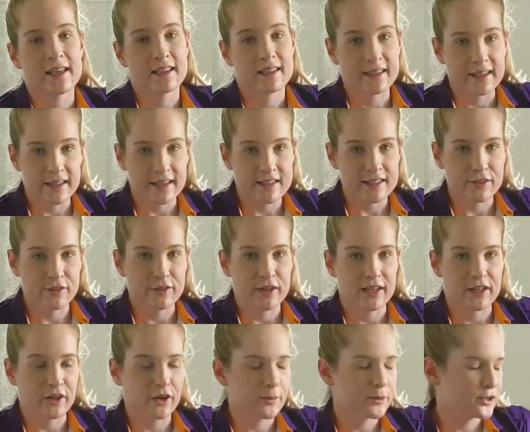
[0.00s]
years of
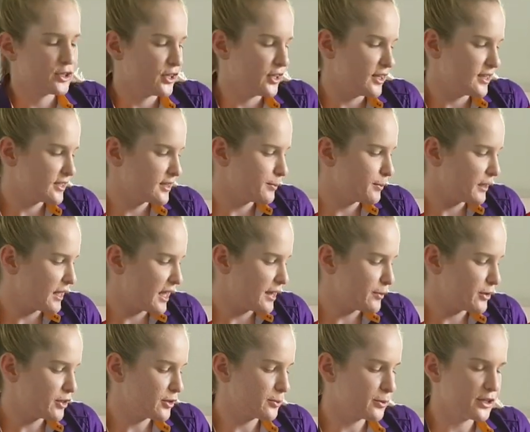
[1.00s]
getting opportunities to play
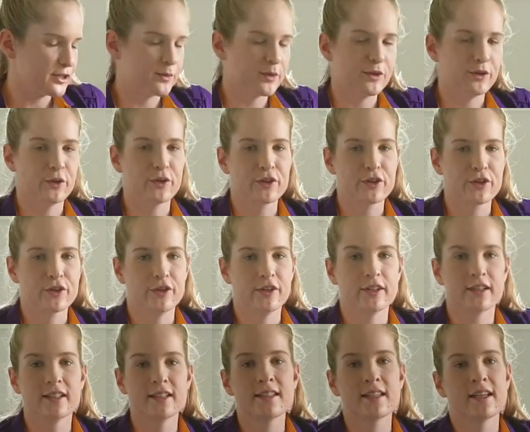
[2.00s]
with the Brisbane North
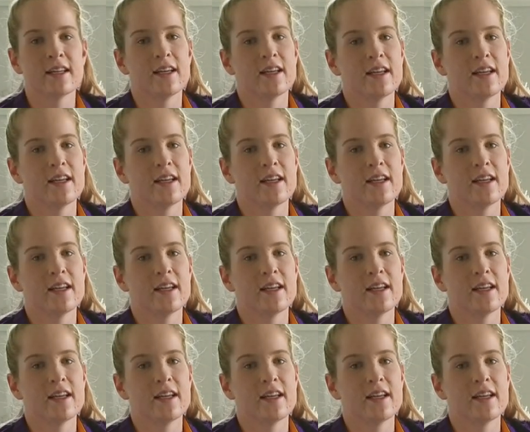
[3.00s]
Cougars.